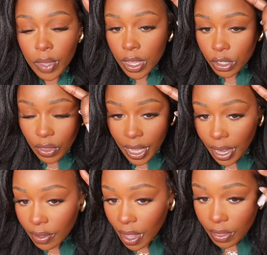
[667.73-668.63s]
So the
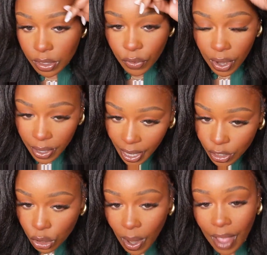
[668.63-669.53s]
hairline looks very
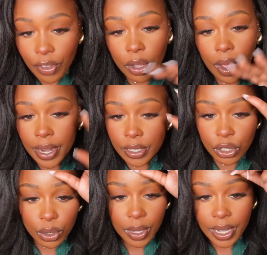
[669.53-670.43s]
nice. You don't have to go ahead and
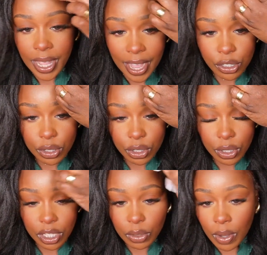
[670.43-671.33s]
do any extras to
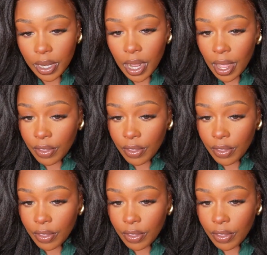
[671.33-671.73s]
this one.